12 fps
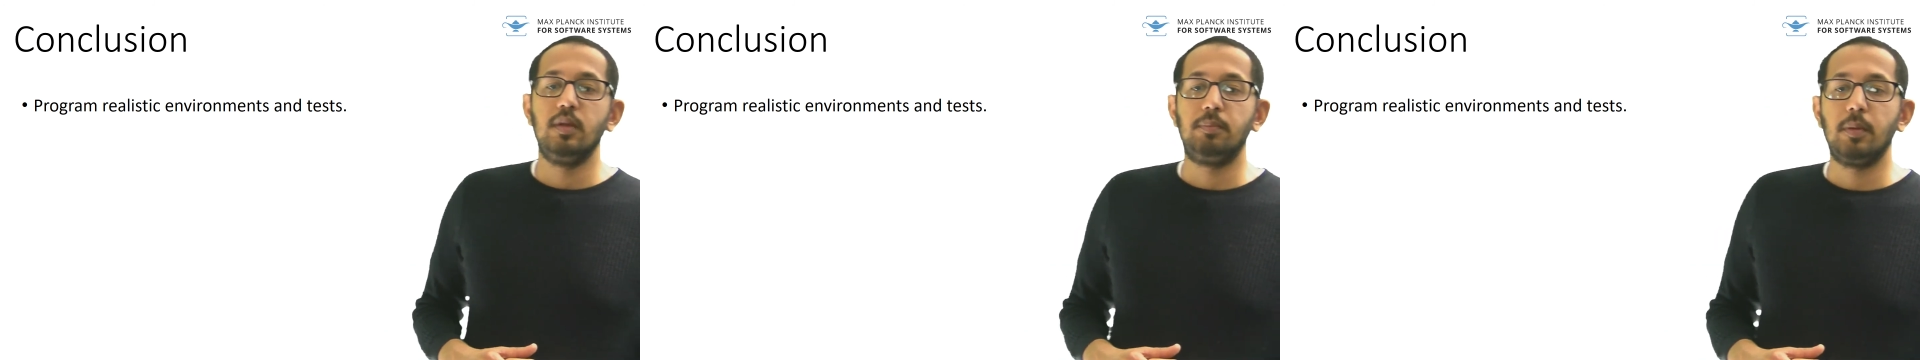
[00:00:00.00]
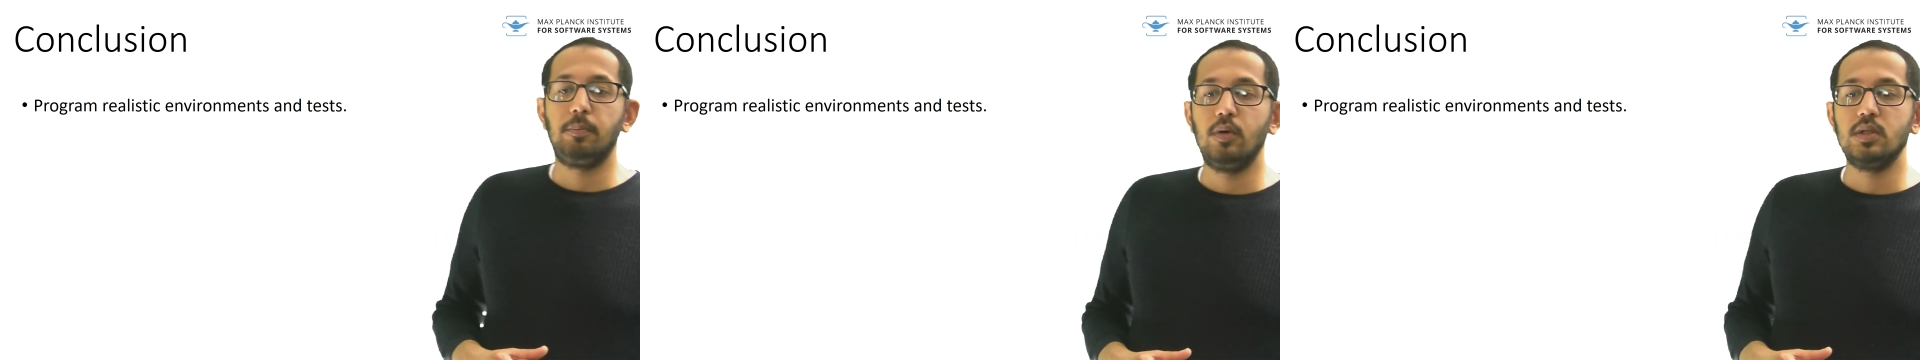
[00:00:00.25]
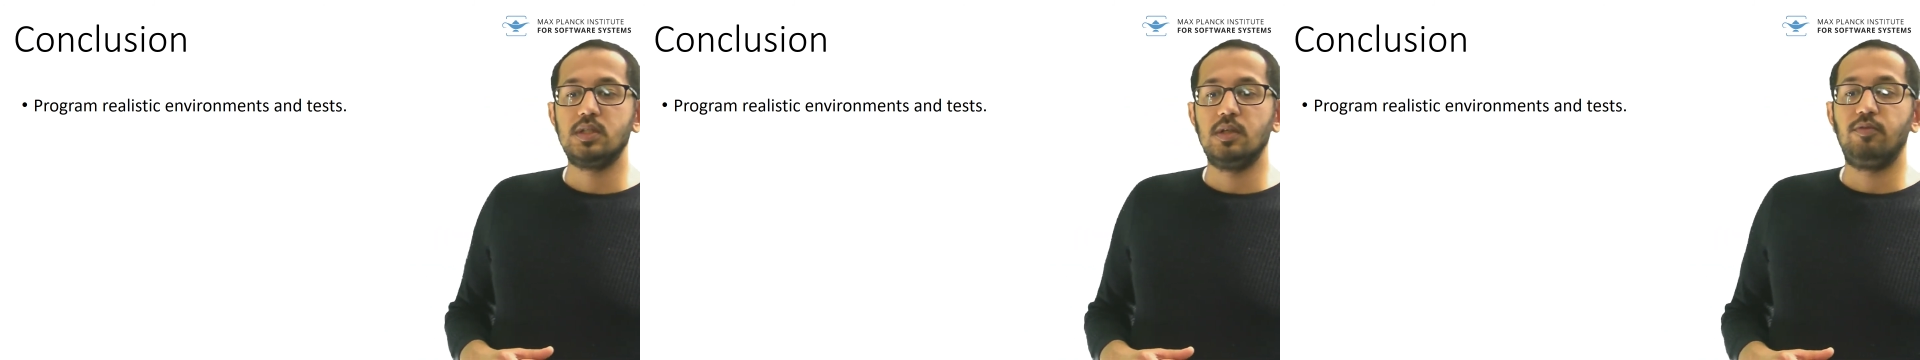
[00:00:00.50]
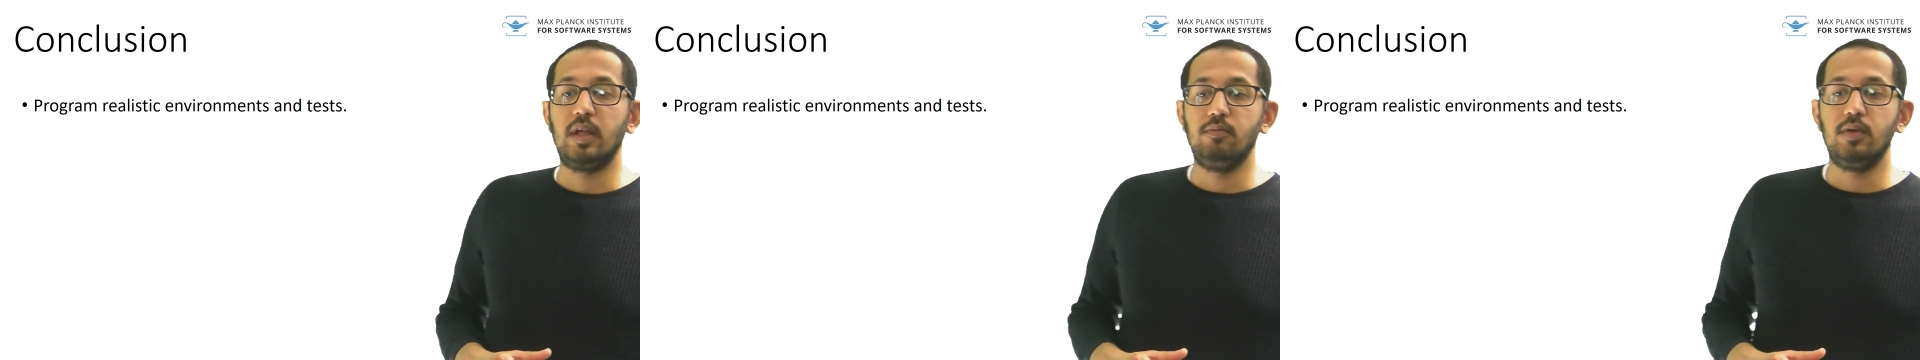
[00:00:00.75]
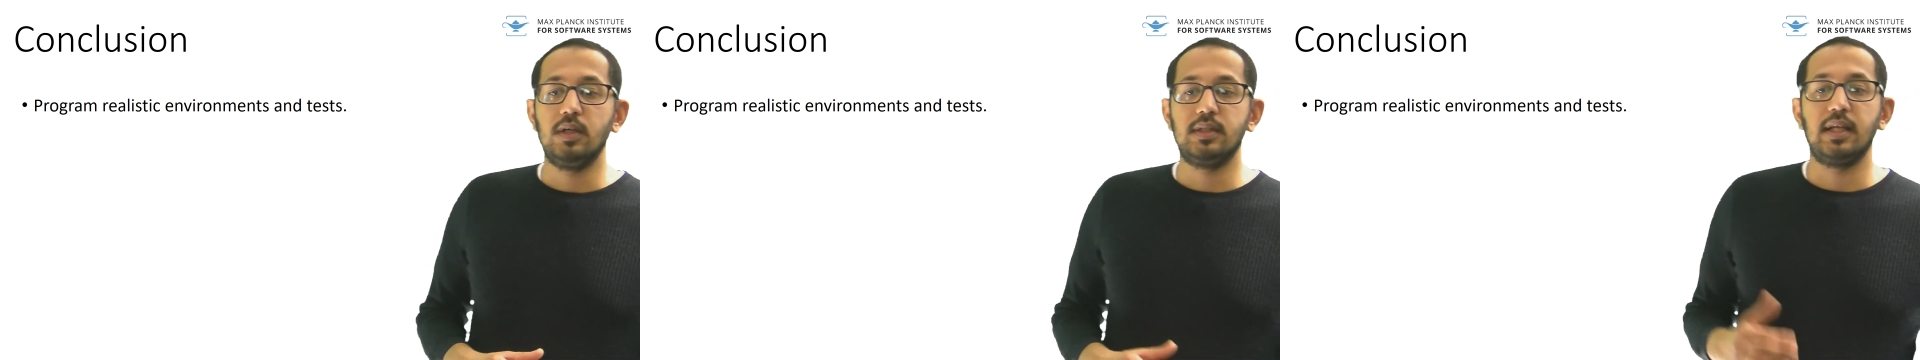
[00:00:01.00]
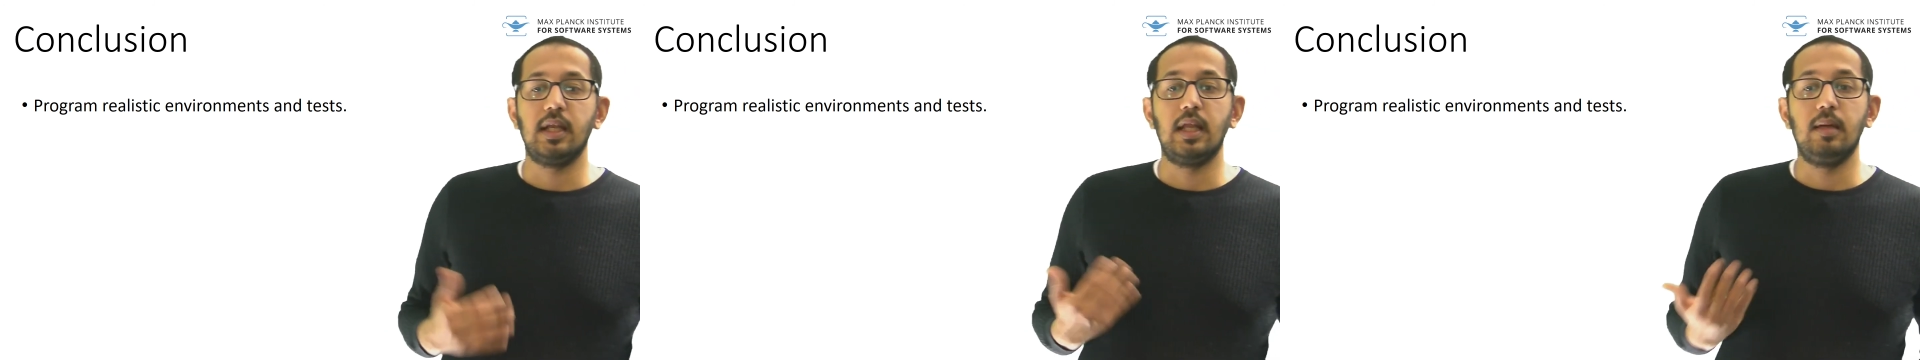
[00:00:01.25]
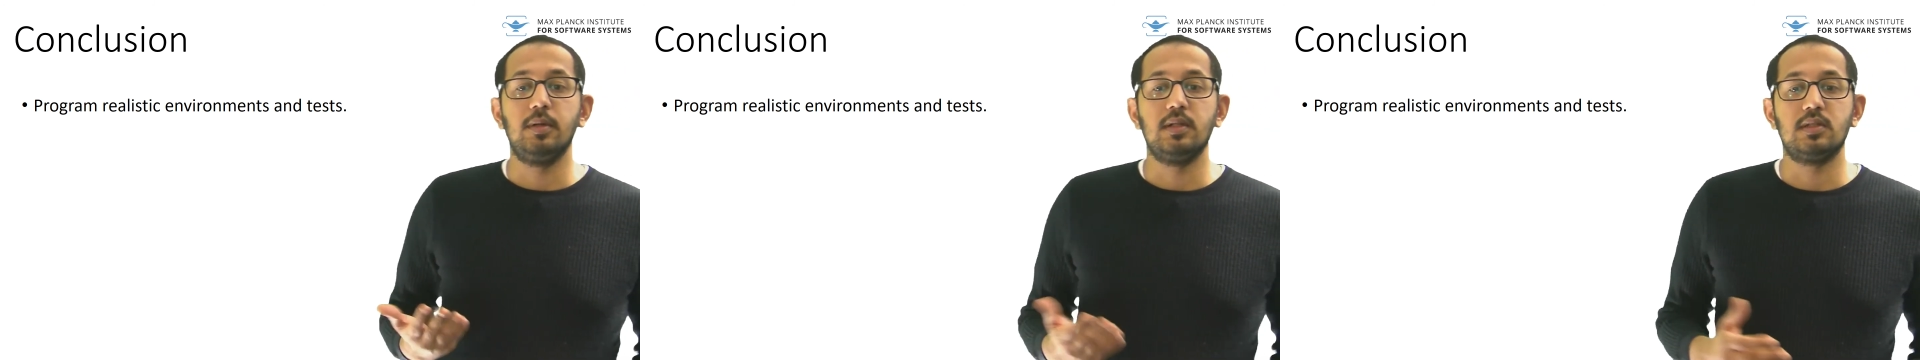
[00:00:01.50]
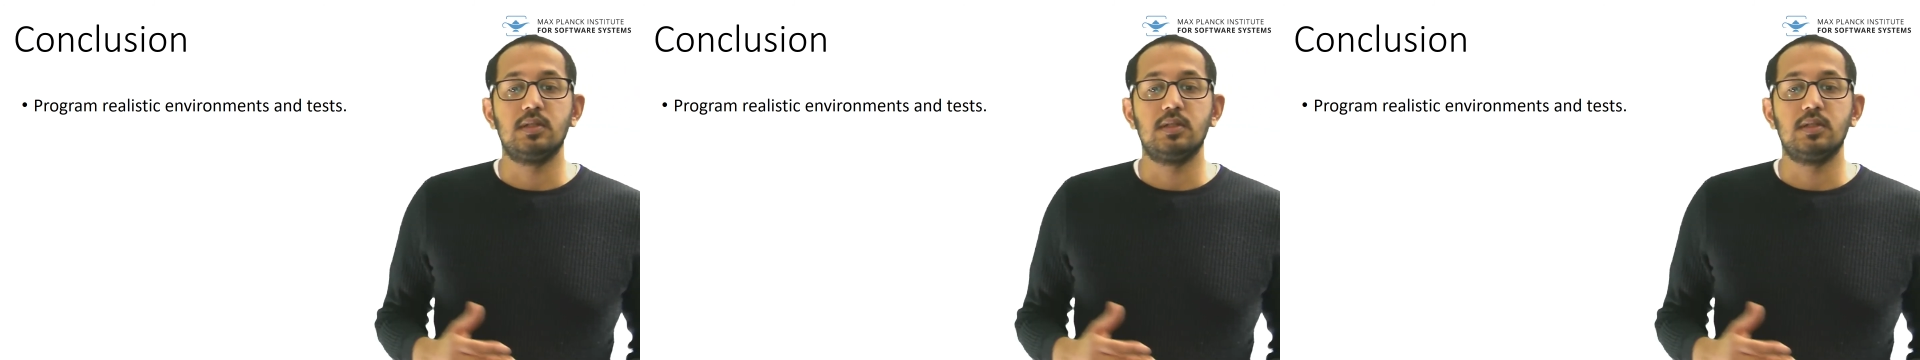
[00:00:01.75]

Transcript: proposed a framework that enables